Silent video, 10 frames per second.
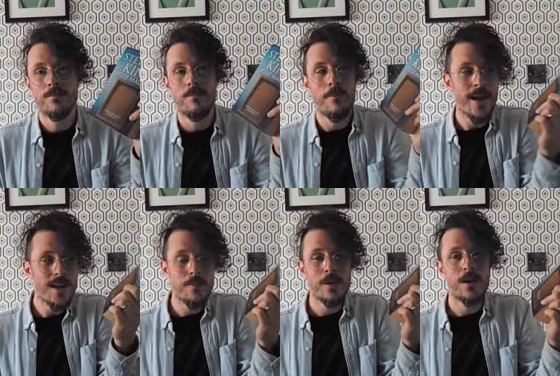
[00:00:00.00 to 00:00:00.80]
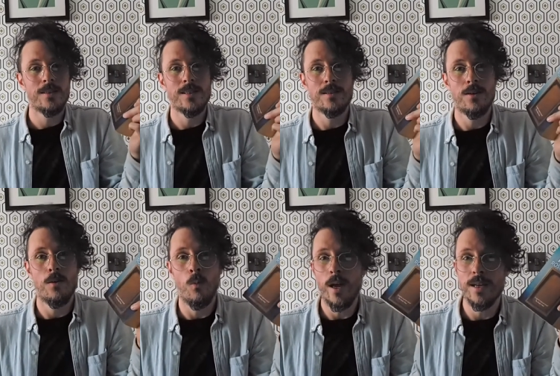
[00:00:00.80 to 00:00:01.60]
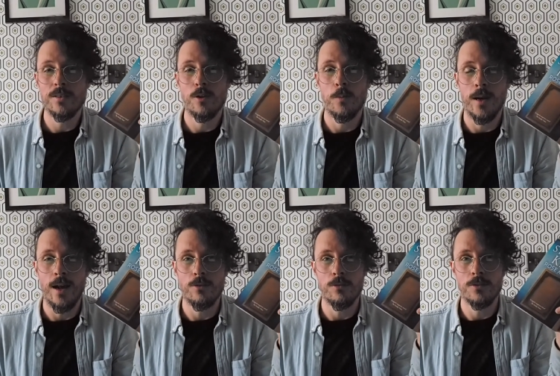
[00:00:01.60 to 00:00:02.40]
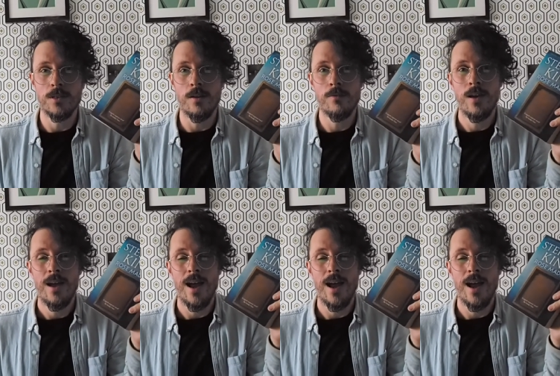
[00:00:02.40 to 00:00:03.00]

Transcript: mainly because it's got weird supernatural stuff